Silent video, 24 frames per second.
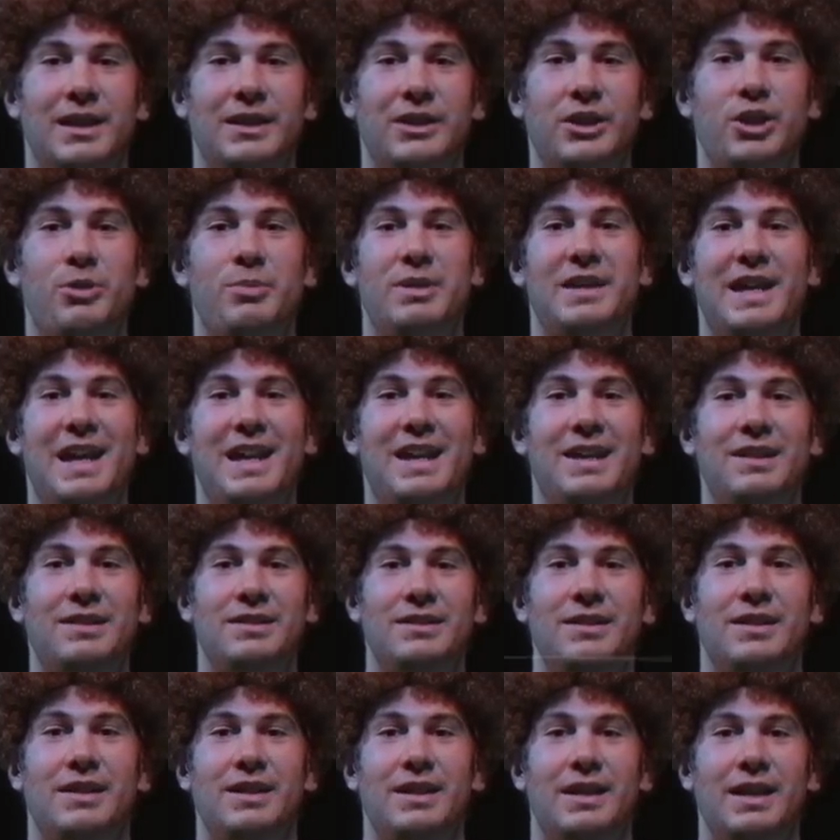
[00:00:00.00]

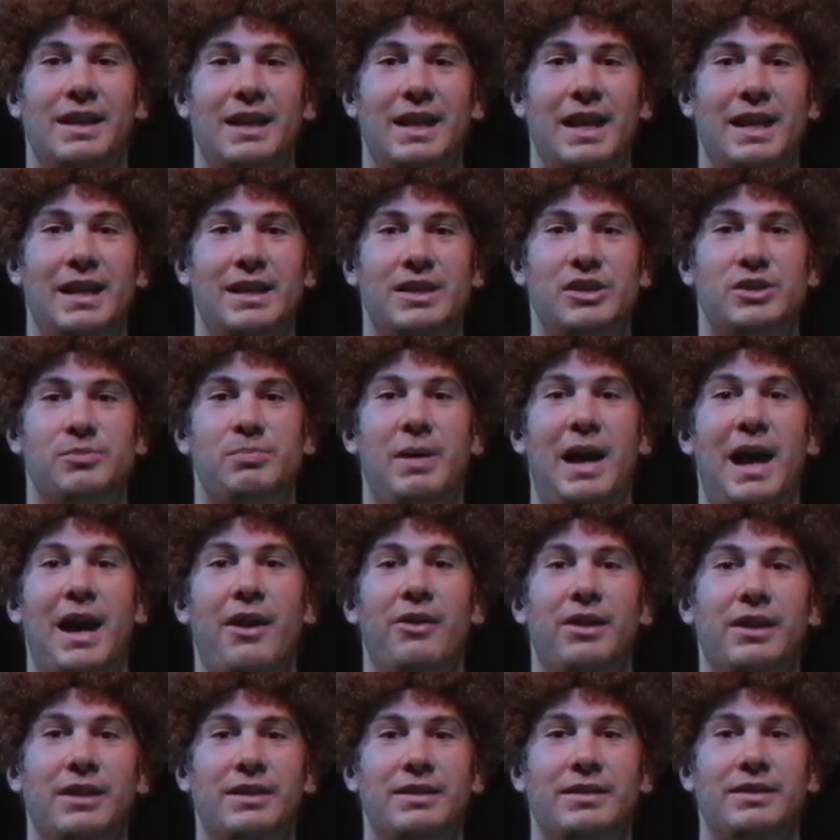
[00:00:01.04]
Illuminating and
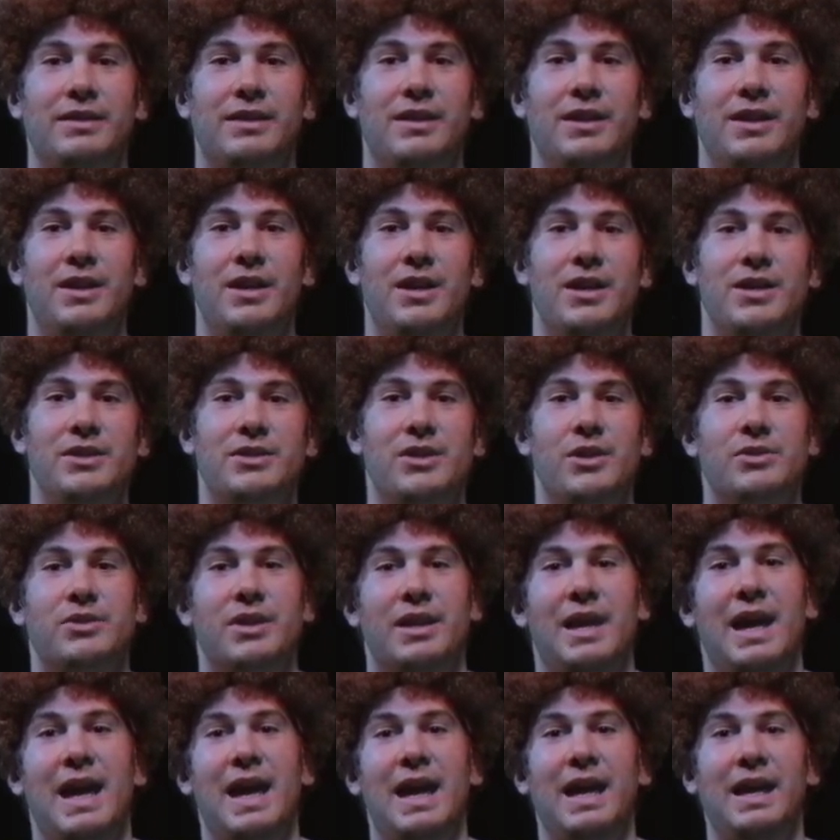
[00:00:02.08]
inspiring. So
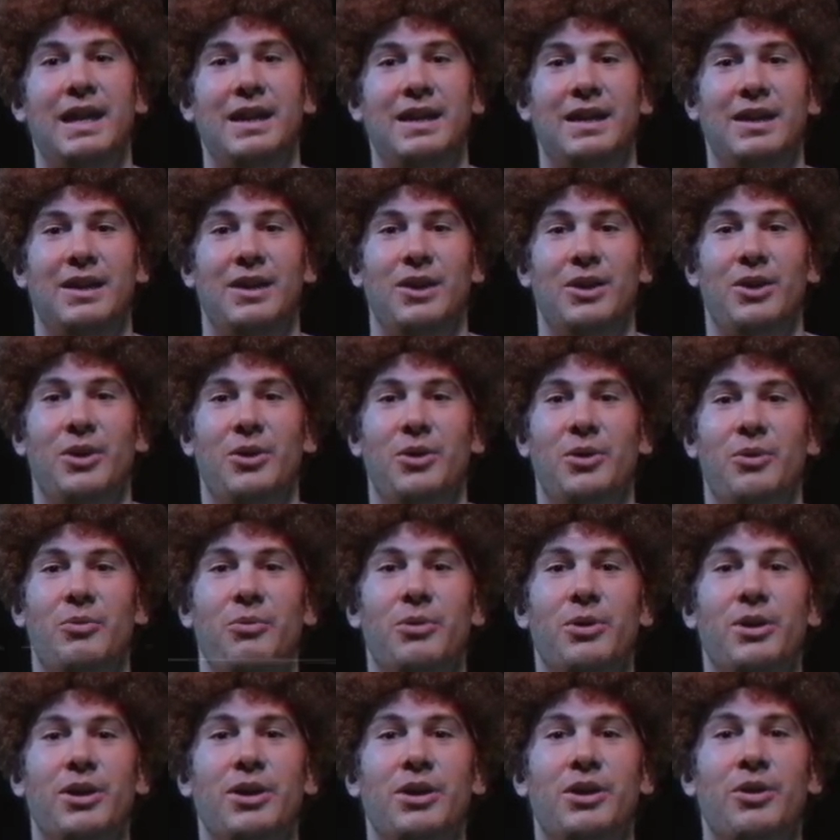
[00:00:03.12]
today,
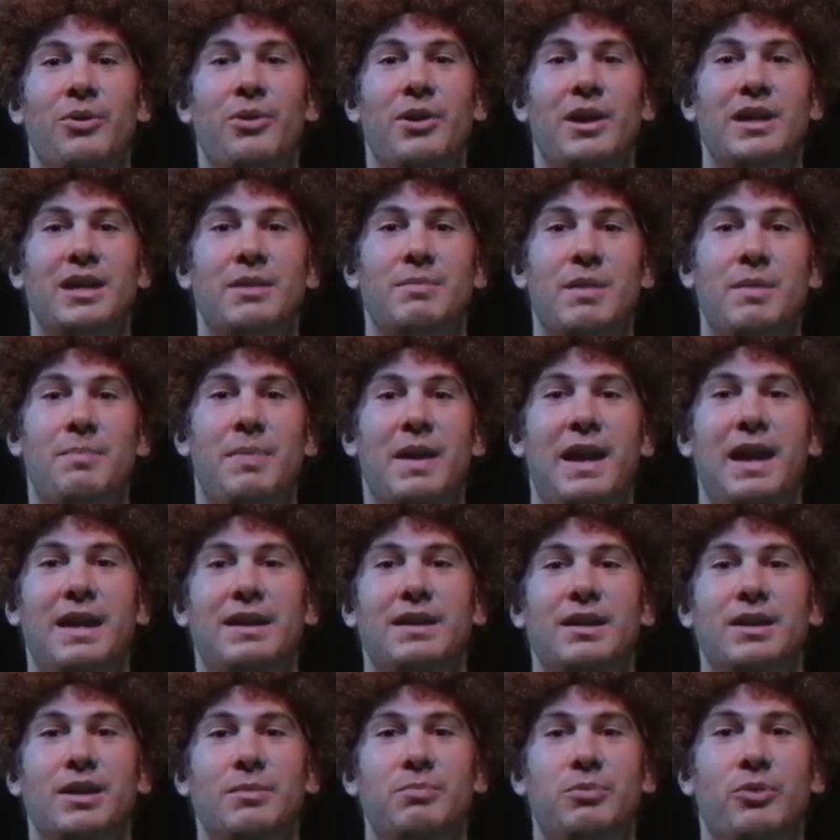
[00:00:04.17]
we're going to be
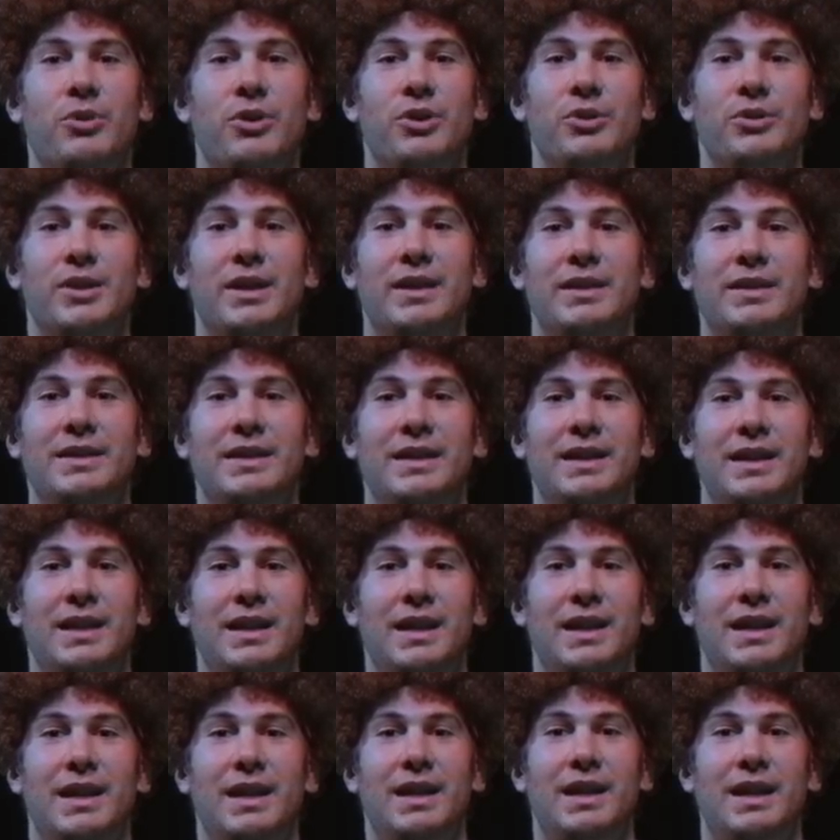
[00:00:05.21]
painting a portrait
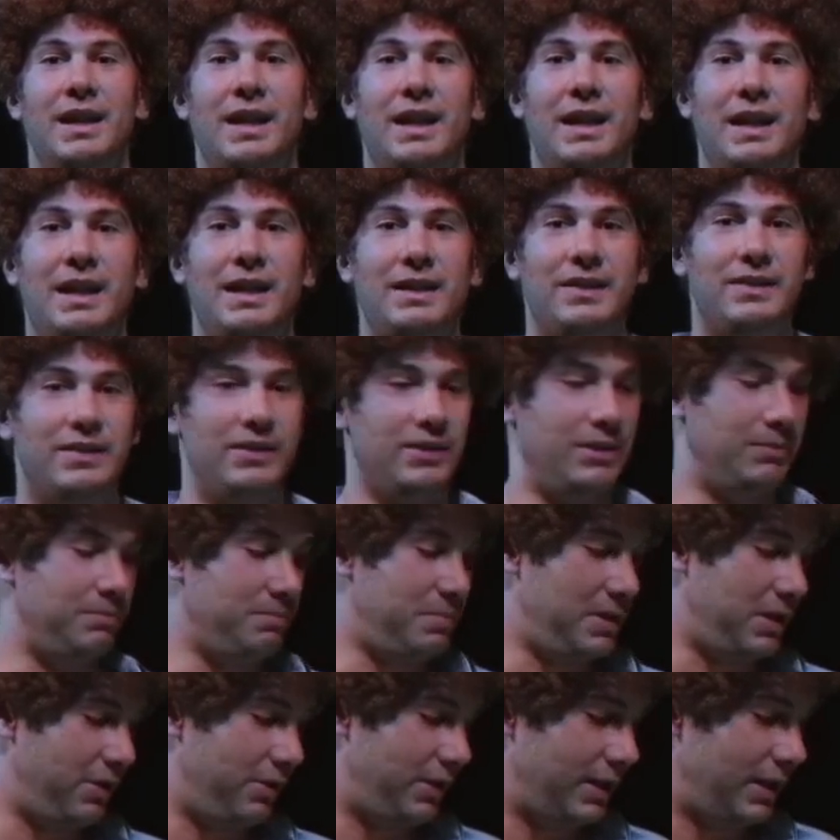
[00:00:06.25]
in
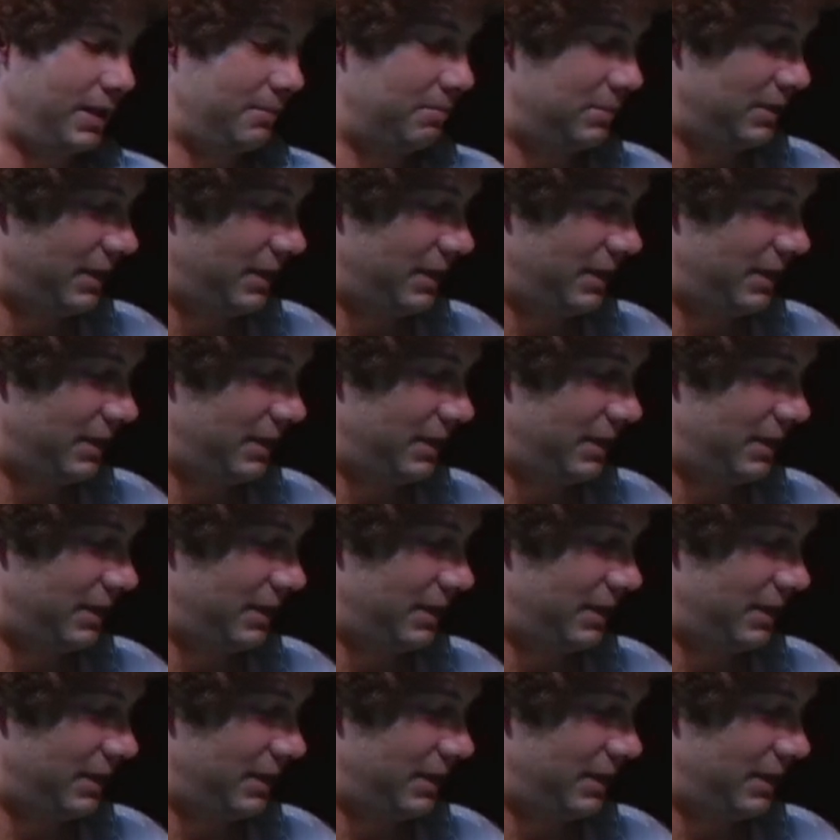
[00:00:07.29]
some period